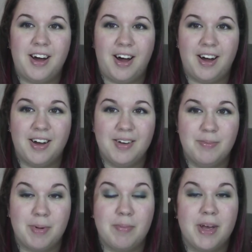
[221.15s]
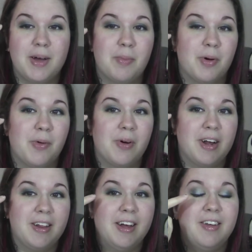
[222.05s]
Uh, my makeup
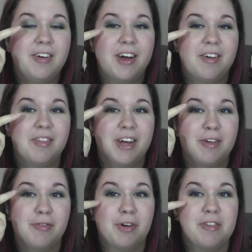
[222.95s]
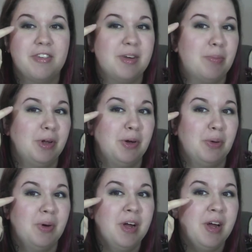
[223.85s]
accordingly, so I have like frosty blue